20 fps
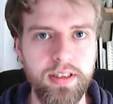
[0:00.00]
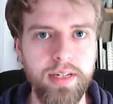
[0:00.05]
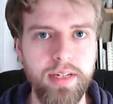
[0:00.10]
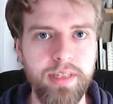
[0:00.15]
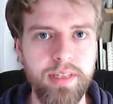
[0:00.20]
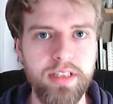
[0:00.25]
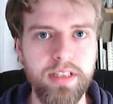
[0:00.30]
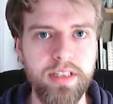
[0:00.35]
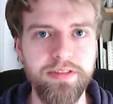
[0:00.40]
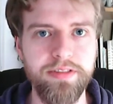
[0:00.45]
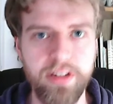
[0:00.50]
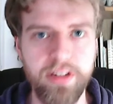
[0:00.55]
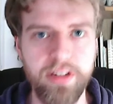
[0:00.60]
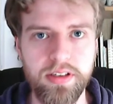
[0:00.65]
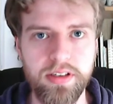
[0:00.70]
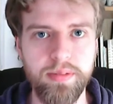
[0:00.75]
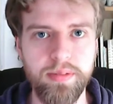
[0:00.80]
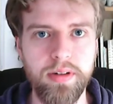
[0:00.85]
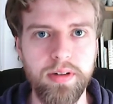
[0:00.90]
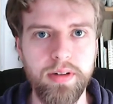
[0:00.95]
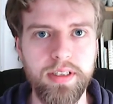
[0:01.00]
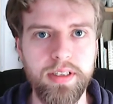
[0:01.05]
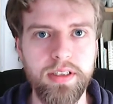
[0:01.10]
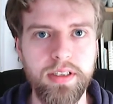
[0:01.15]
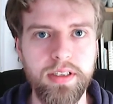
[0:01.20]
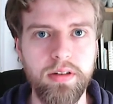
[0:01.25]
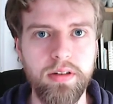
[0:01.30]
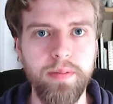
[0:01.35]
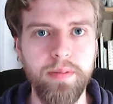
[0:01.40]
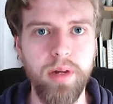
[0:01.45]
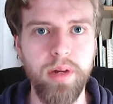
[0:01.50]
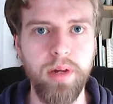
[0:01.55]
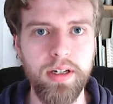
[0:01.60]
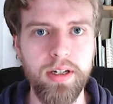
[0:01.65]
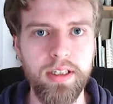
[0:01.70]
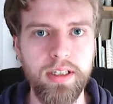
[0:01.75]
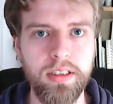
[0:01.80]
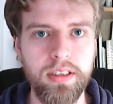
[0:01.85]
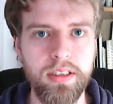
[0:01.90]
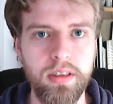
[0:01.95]
the image is first uploaded to a
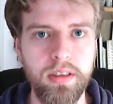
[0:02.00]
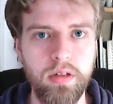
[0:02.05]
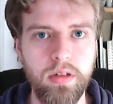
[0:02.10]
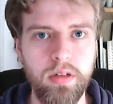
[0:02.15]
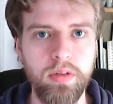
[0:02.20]
bucket,